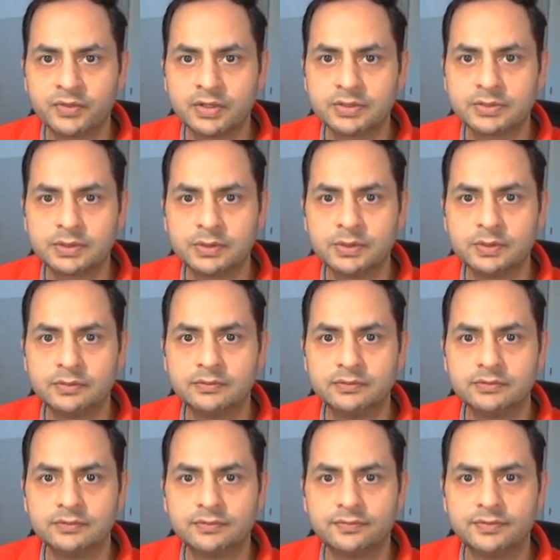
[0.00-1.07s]
So
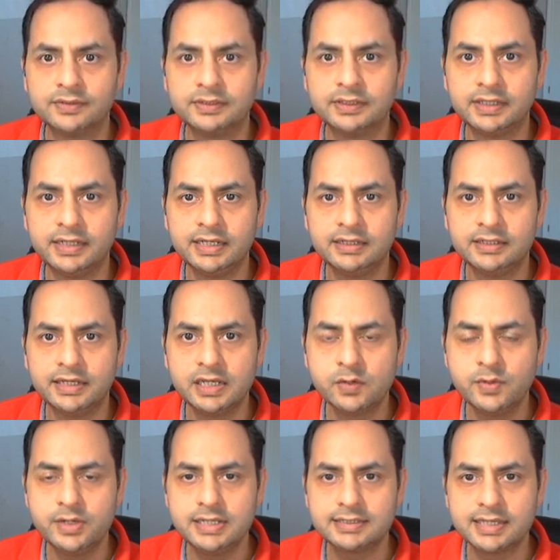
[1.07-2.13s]
in the
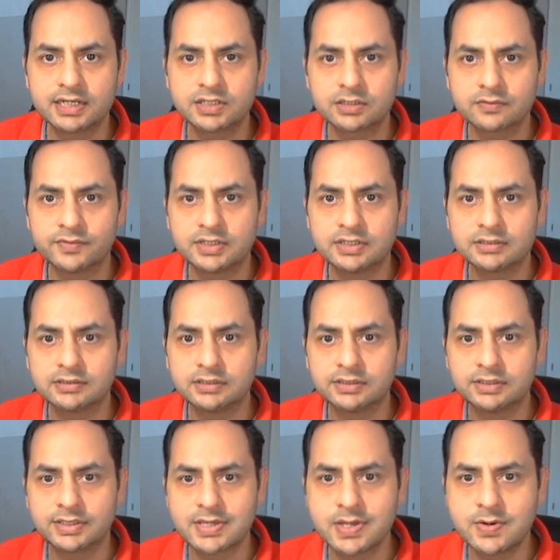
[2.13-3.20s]
equity section, which is the
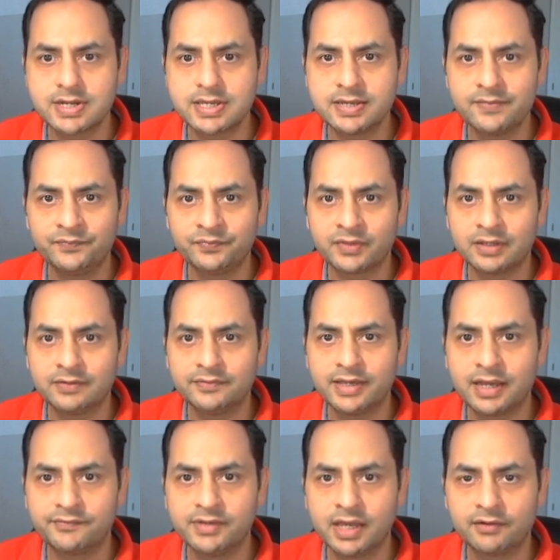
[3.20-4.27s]
security, we
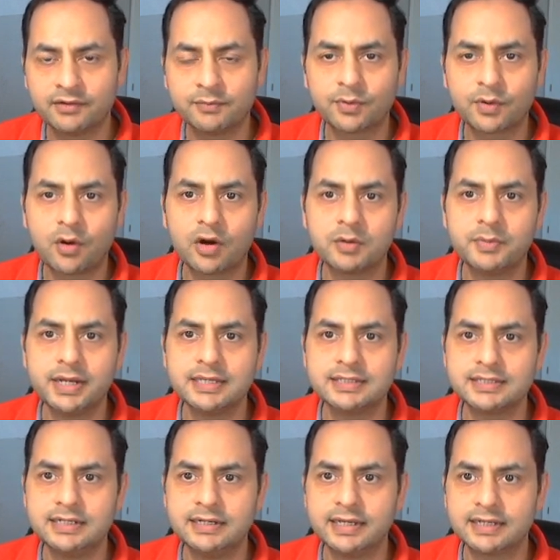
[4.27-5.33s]
have a broad base
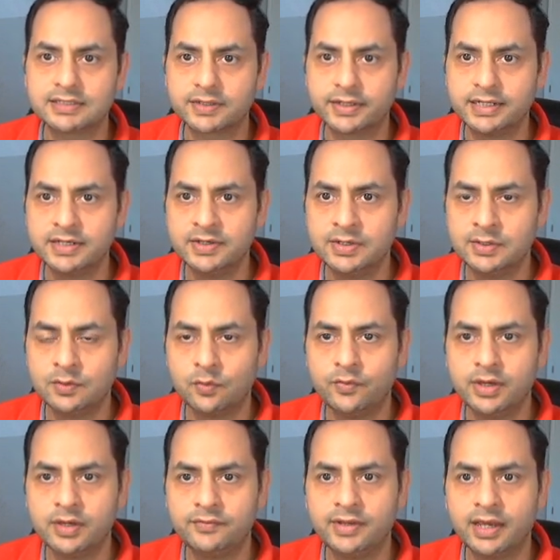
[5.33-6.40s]
index, right,
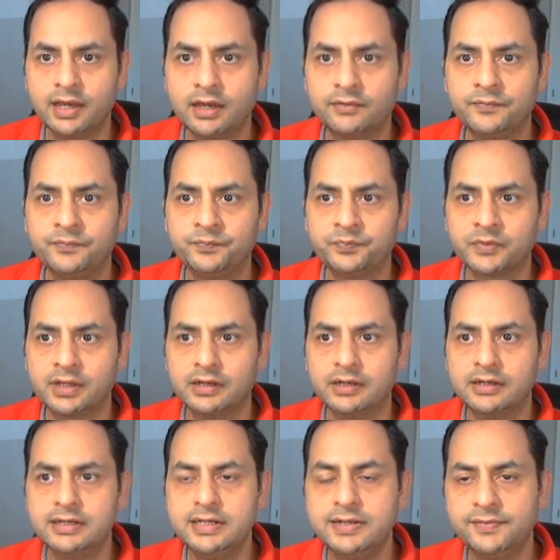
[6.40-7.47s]
where we have
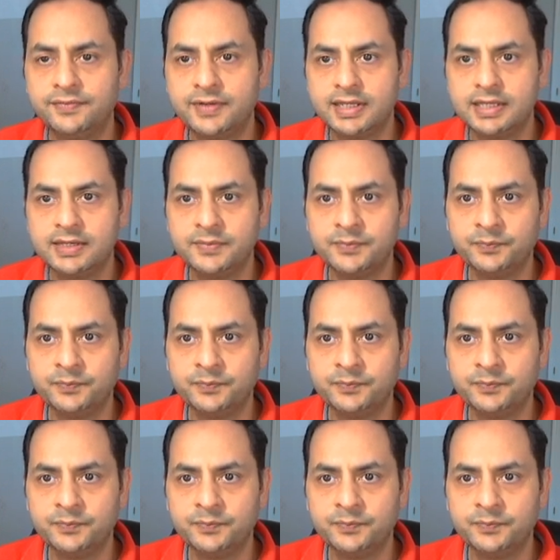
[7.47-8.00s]
Nifty